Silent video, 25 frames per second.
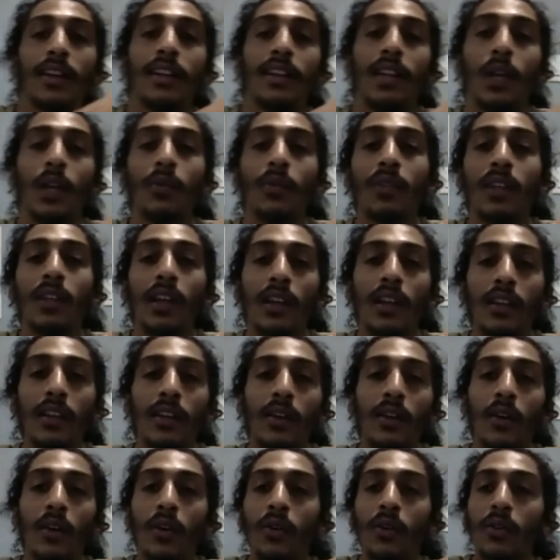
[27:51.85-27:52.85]
they were
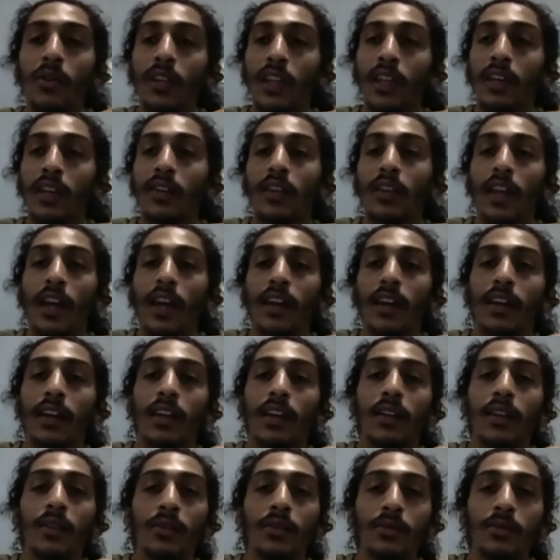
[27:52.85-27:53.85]
yelling, "Oh, kill that
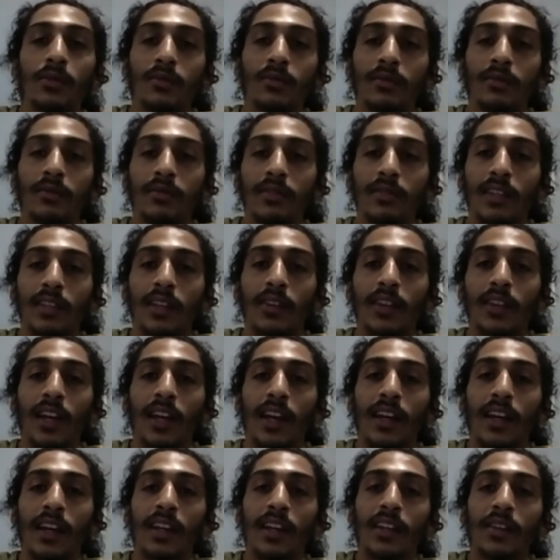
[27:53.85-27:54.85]
Hindu, kill
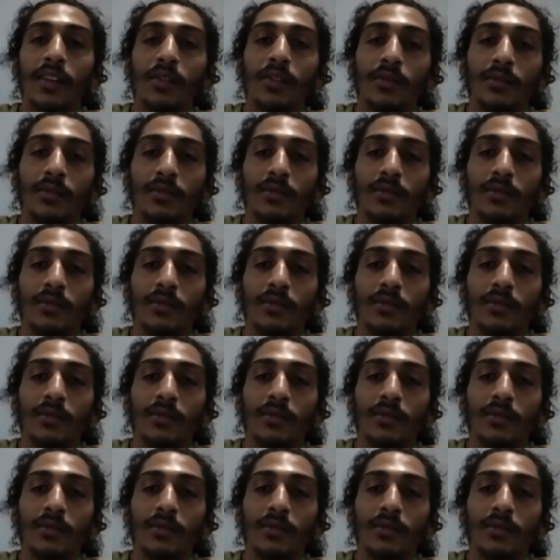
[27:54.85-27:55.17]
that Hindu."